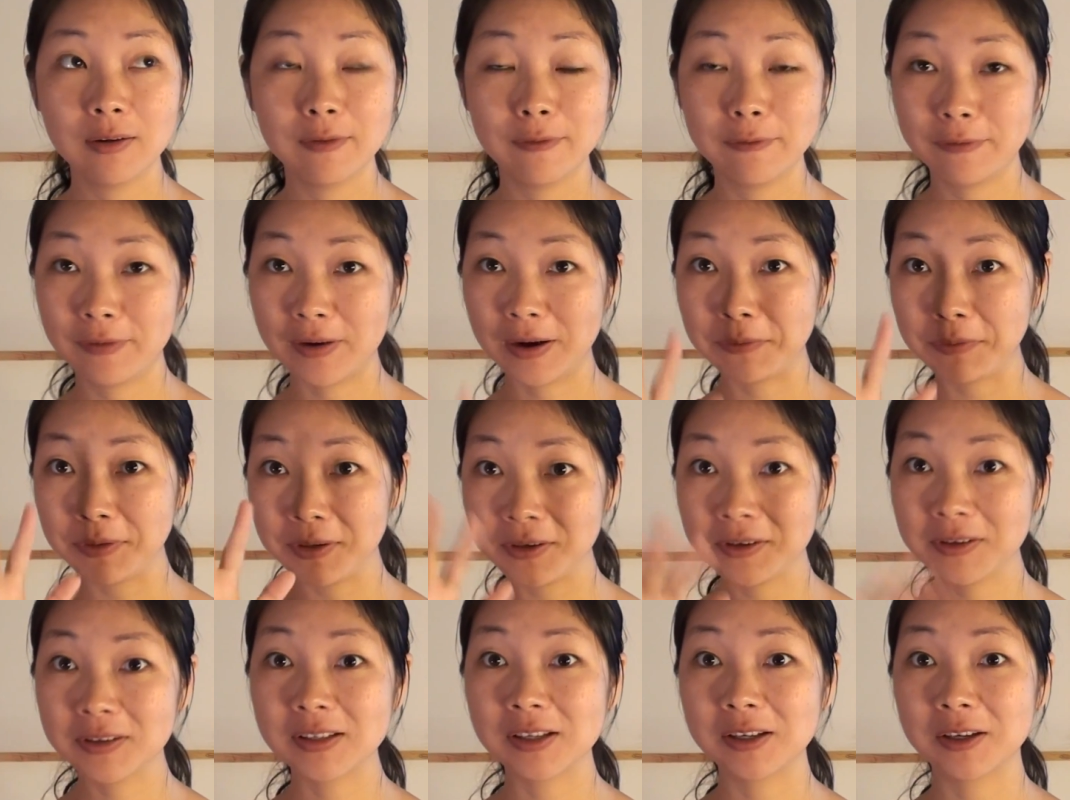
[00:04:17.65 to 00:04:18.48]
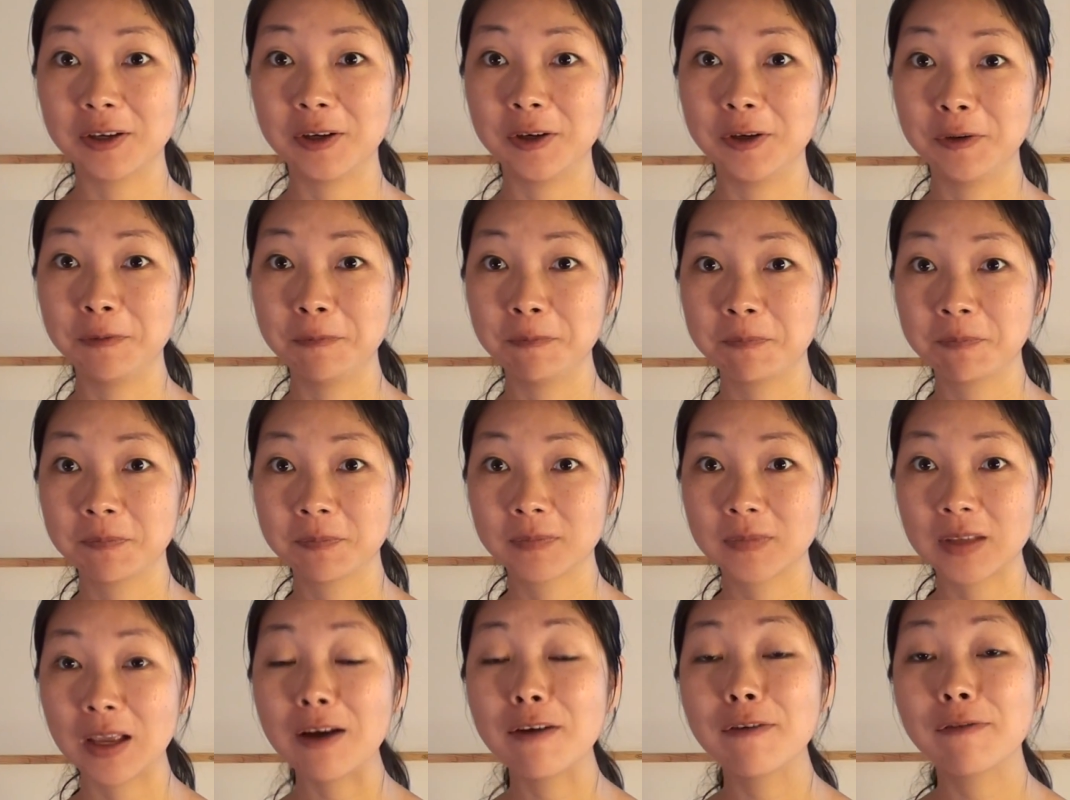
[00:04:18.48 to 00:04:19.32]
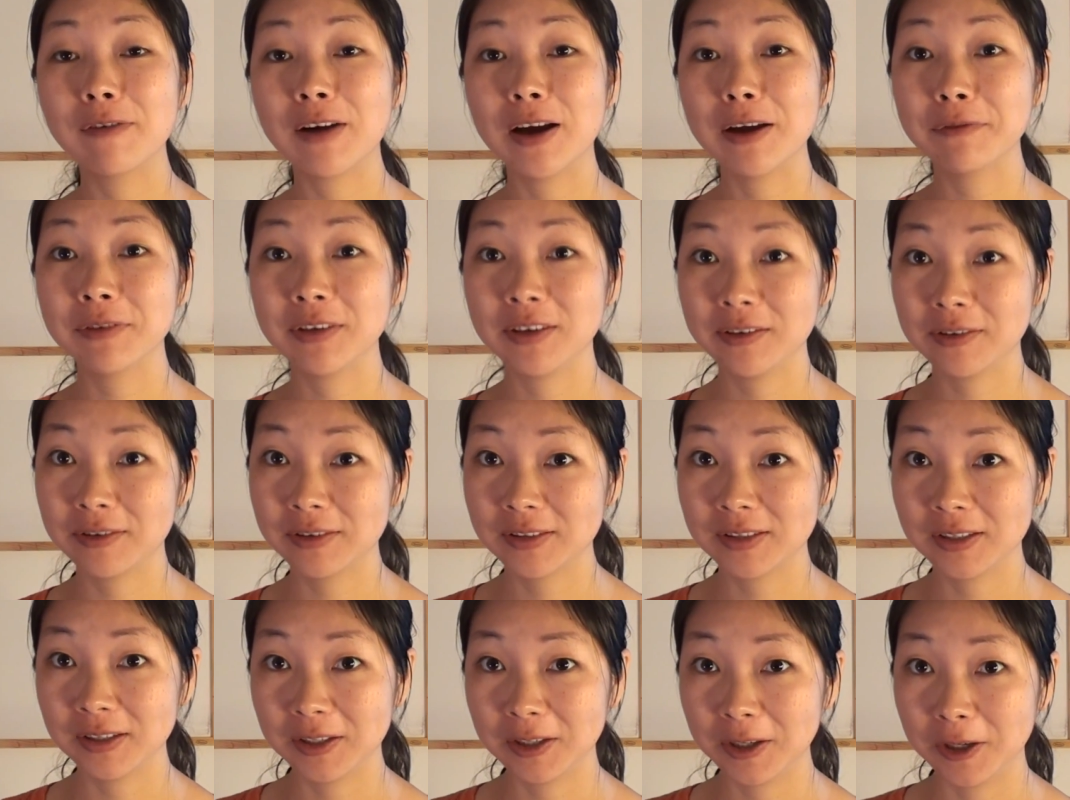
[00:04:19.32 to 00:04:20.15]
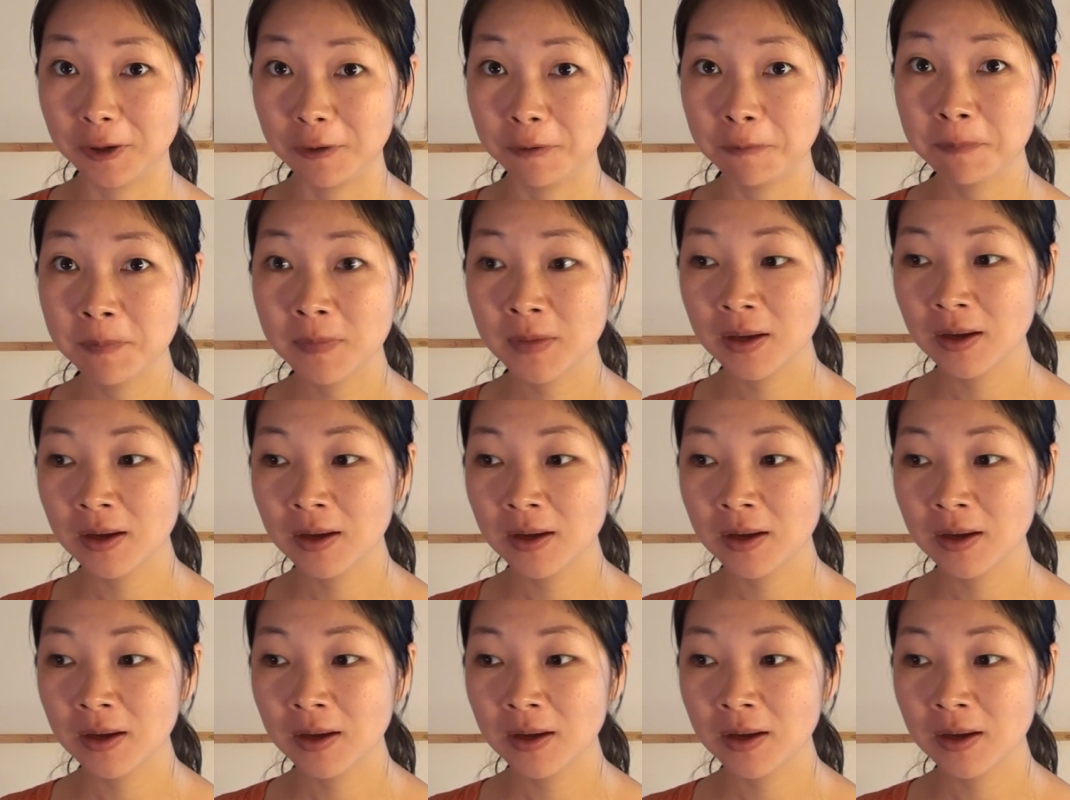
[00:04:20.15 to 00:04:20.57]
five years ago, five years ago,